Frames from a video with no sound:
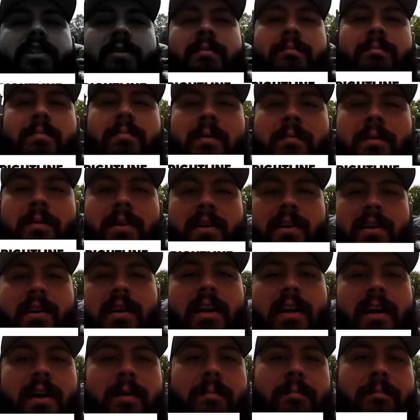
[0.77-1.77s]
Jeep and Bubba here
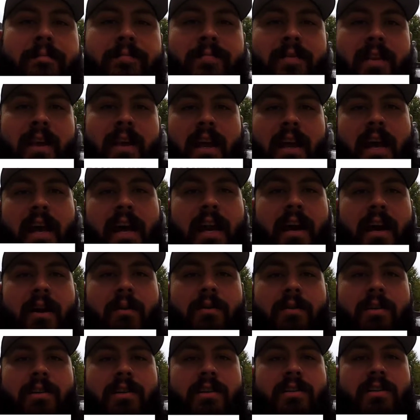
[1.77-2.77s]
today, and I
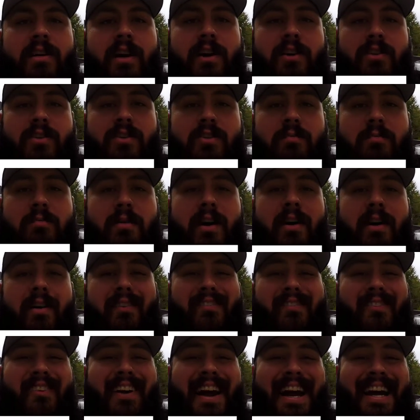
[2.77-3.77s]
wanted to talk to you about
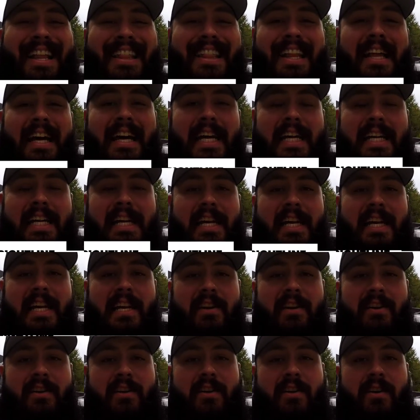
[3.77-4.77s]
Rightline
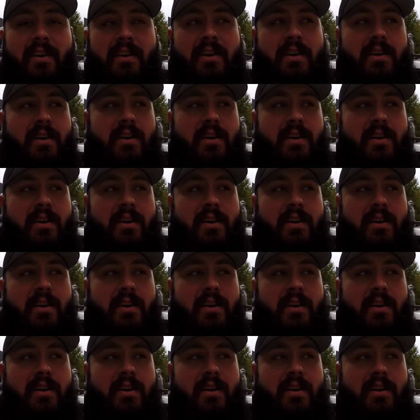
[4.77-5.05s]
Gear,